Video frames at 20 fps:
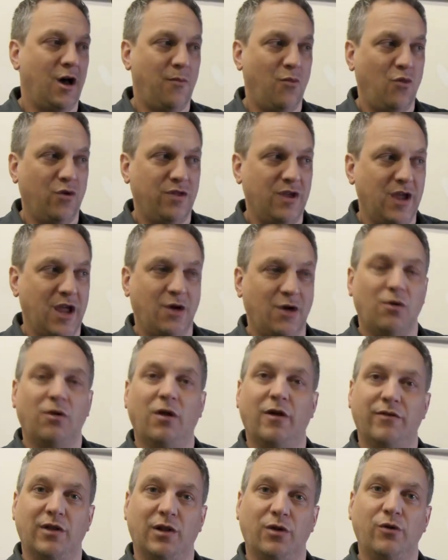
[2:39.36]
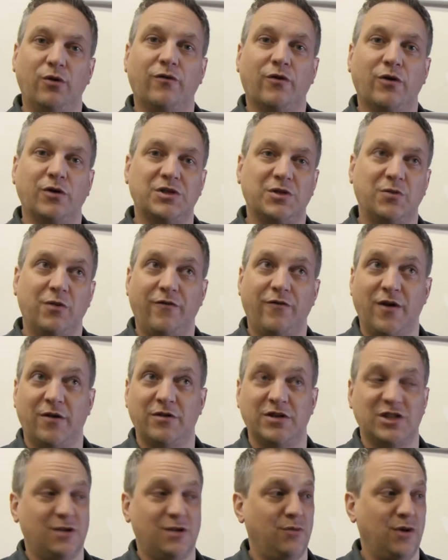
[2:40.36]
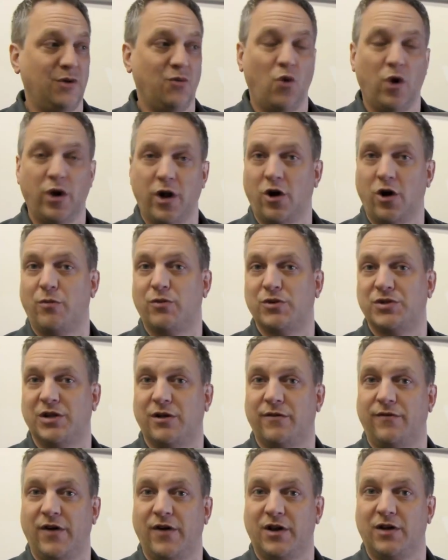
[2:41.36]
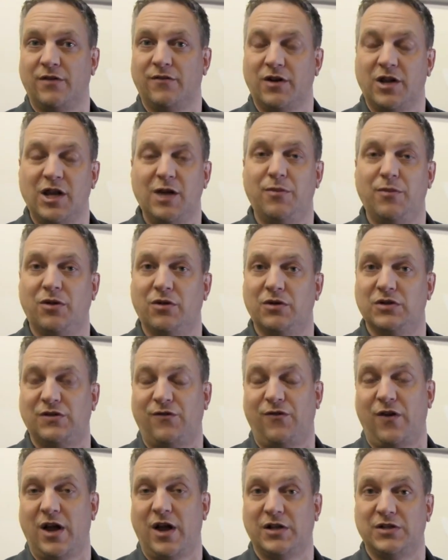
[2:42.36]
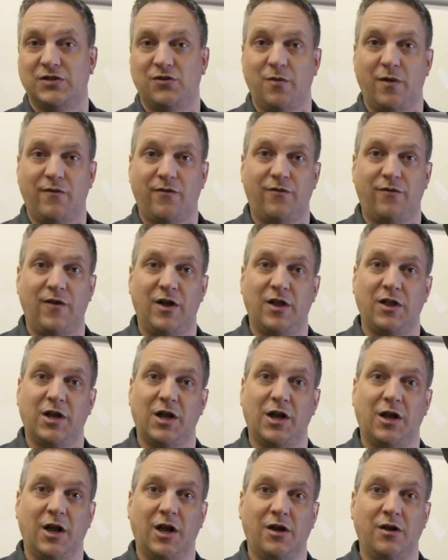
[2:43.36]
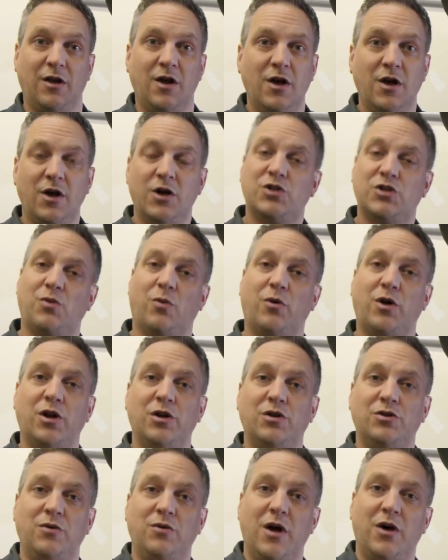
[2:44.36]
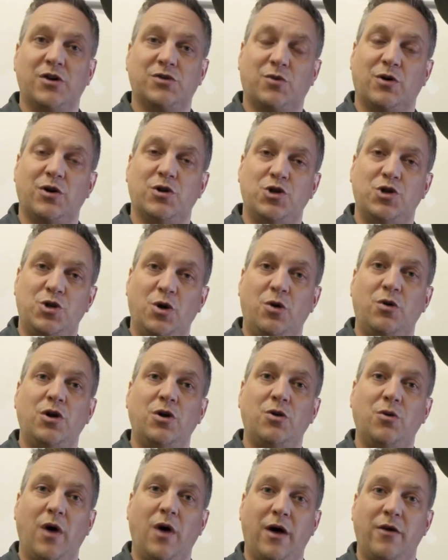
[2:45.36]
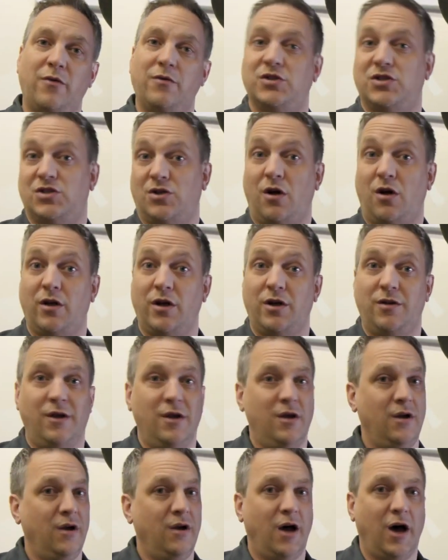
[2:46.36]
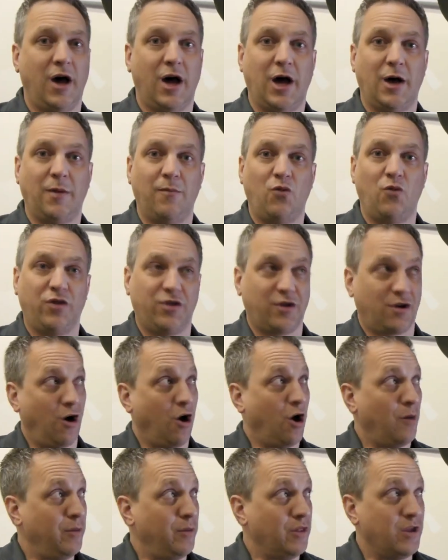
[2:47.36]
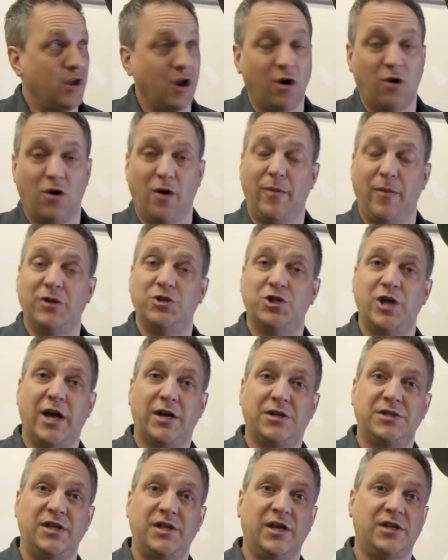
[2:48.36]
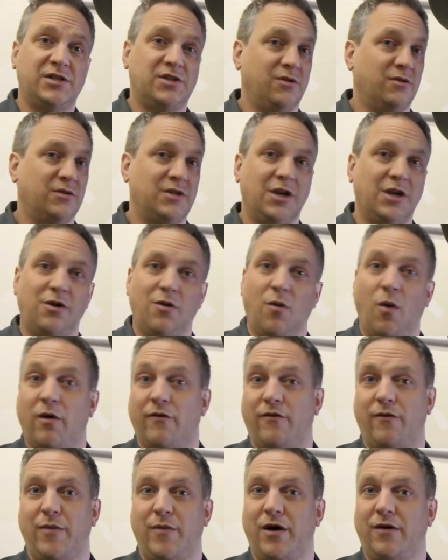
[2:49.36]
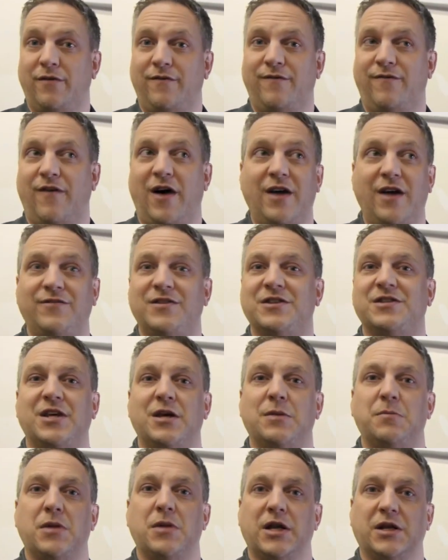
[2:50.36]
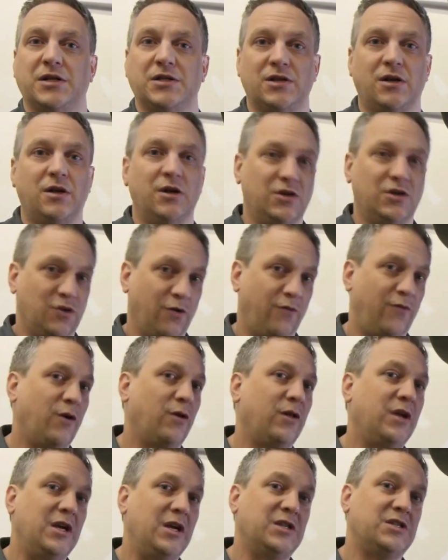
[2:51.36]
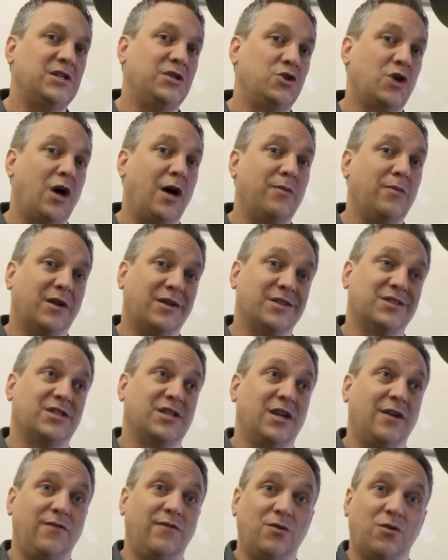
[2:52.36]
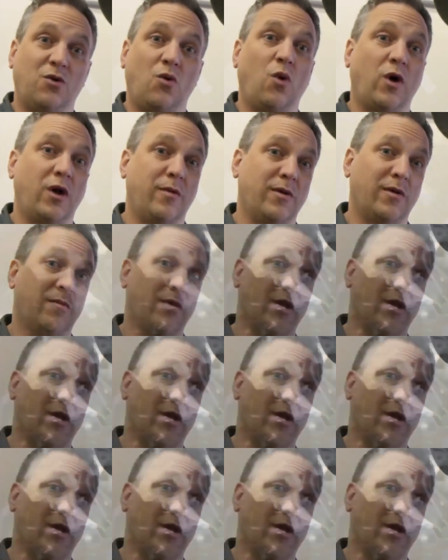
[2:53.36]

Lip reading: with the angle of the louvers. And we found this to be 100% effective at keeping those fans from ever failing again. So what we're going to do now is we're going to show you how to install it with the car up in the air or up on jack stands. It'll take you all of about 5 to 10 minutes. So a fairly easy job that can save you quite a bit of